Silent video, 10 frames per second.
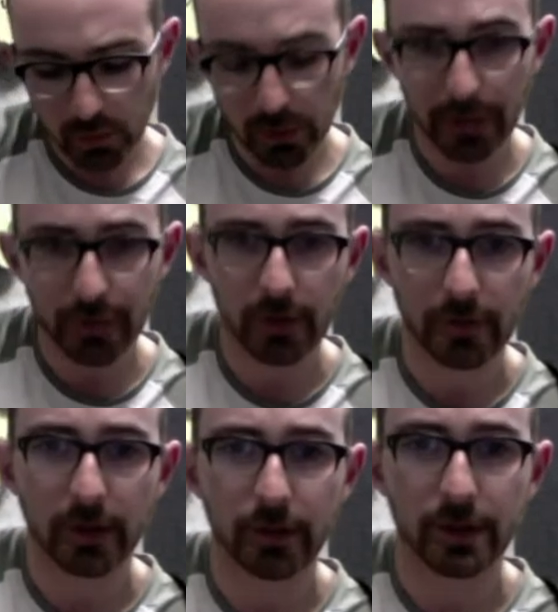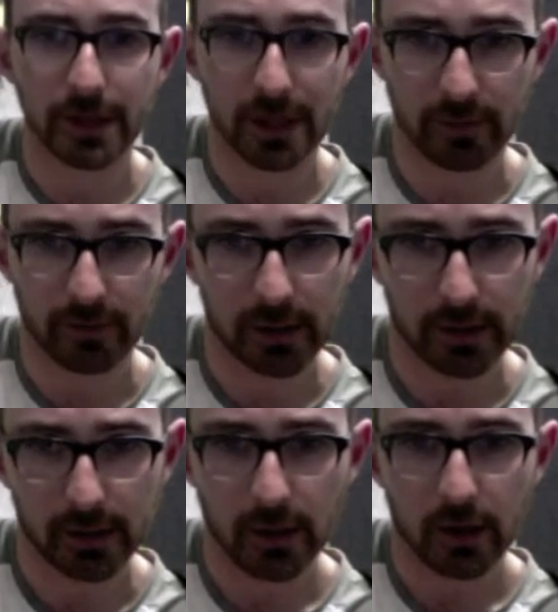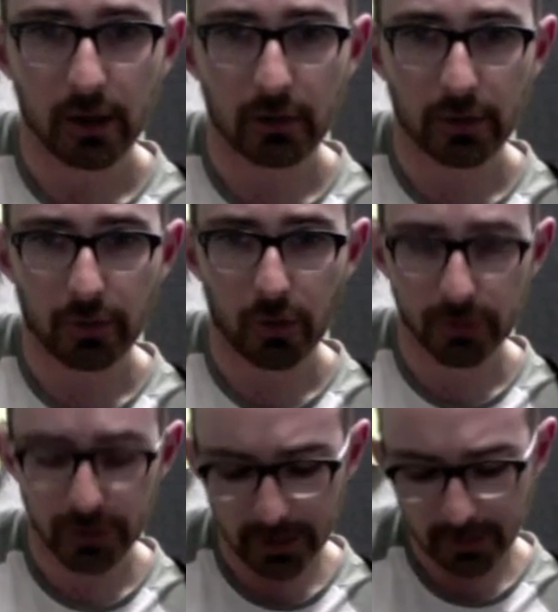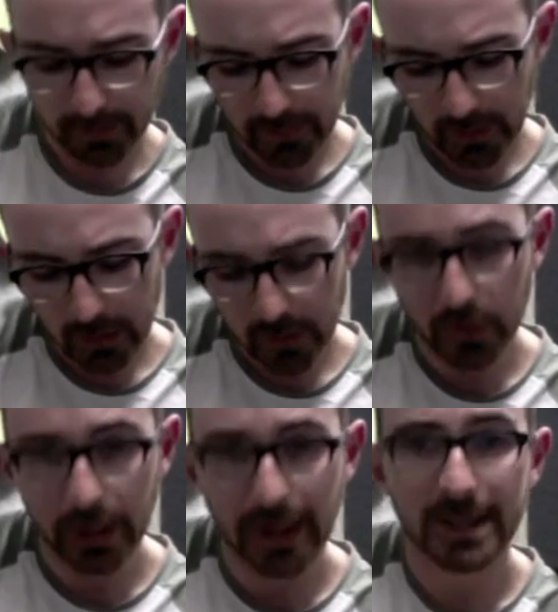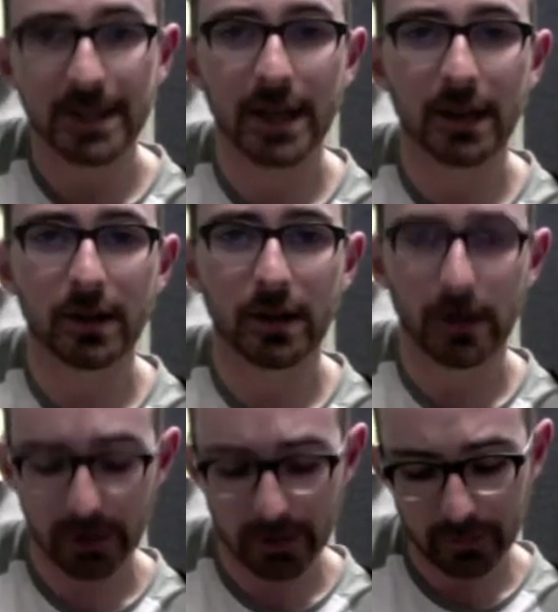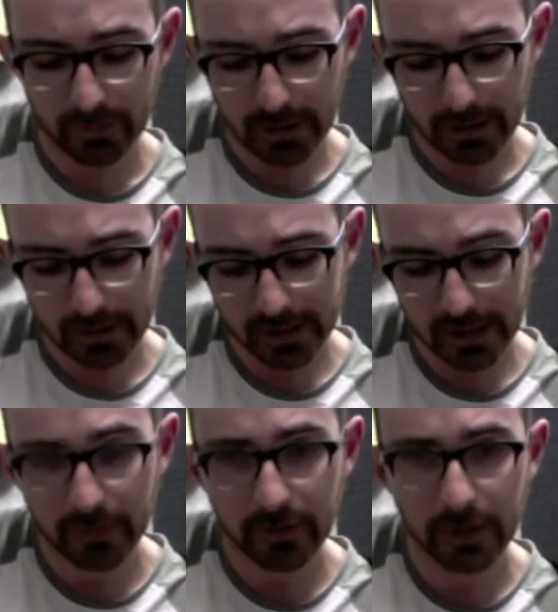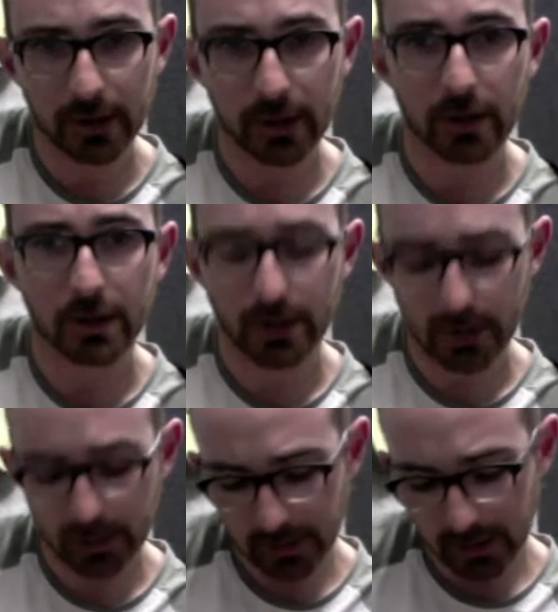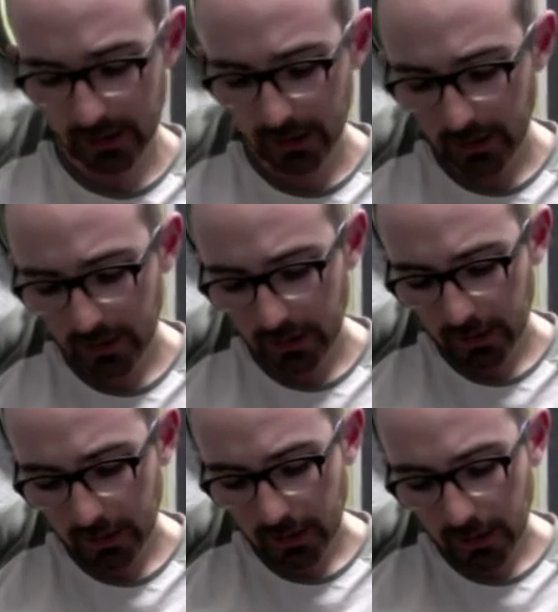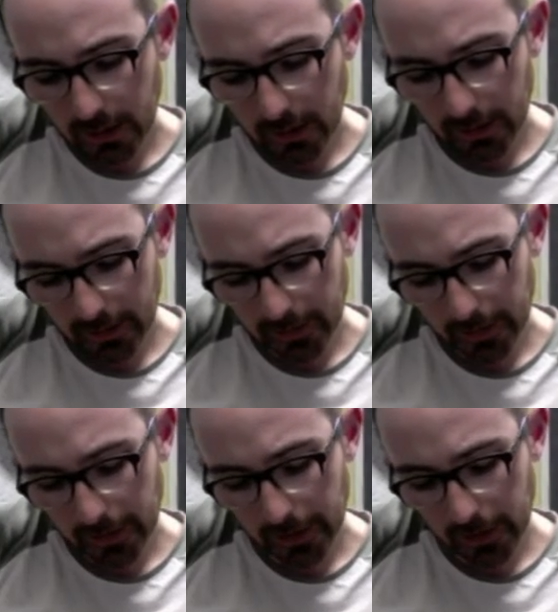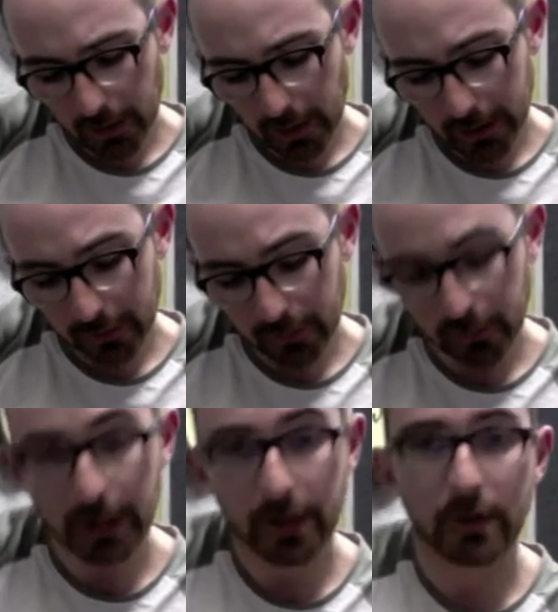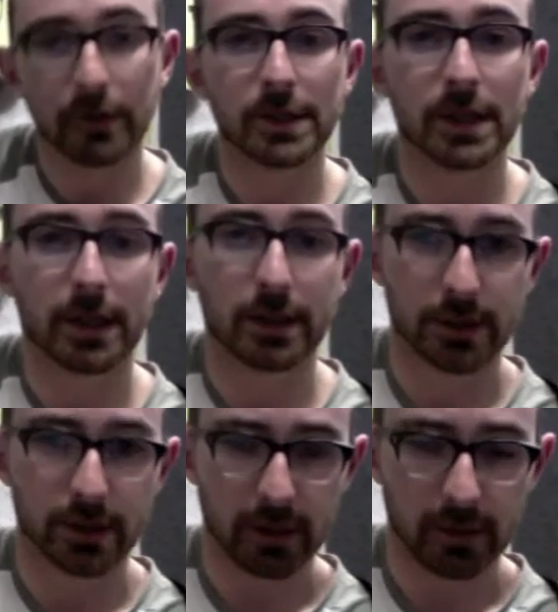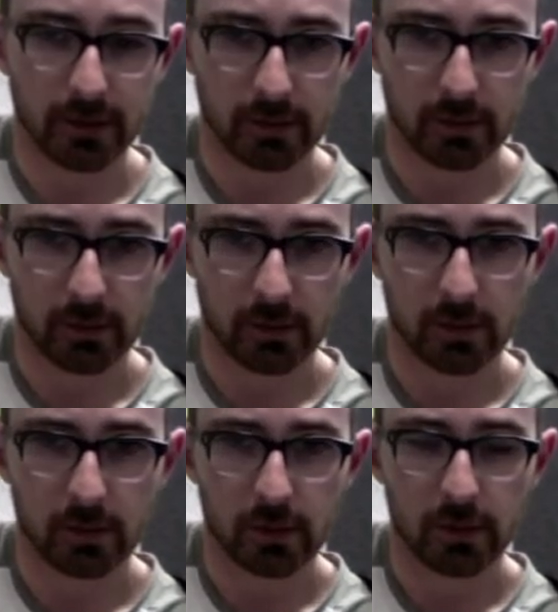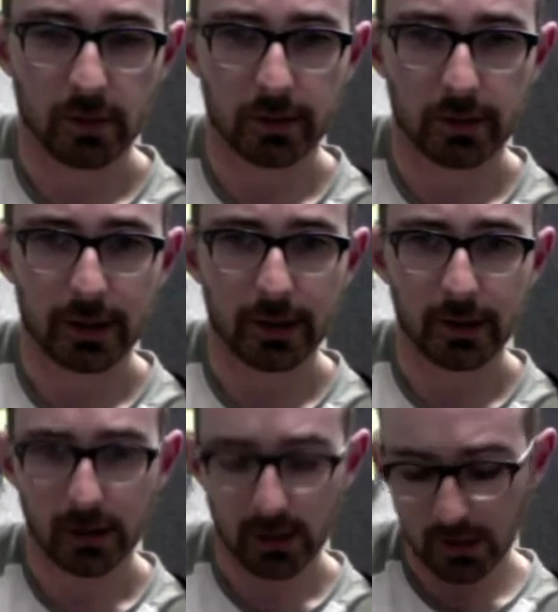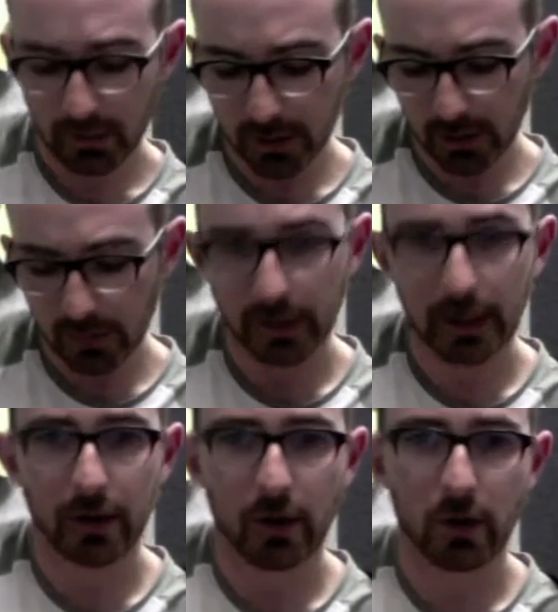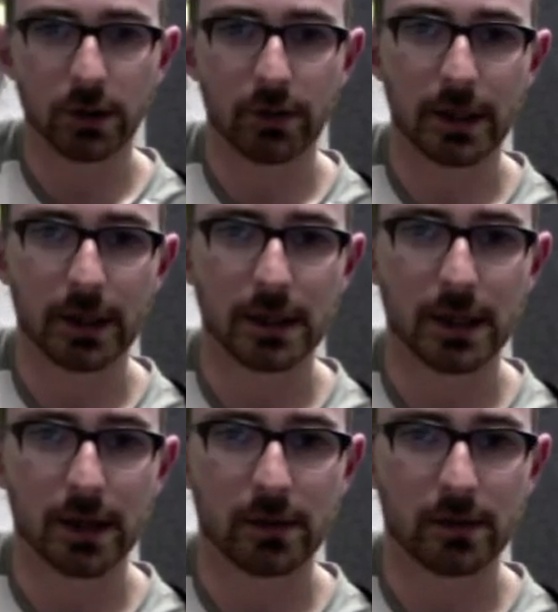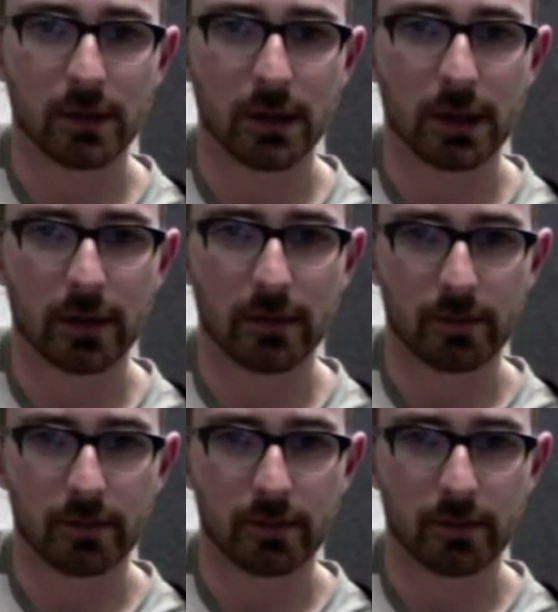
Putting our 3rd finger on the 10th fret of the 4th string. Putting our 2nd finger goes on the 9th fret of the 2nd string. Okay, but don't forget, hold your pinky down here.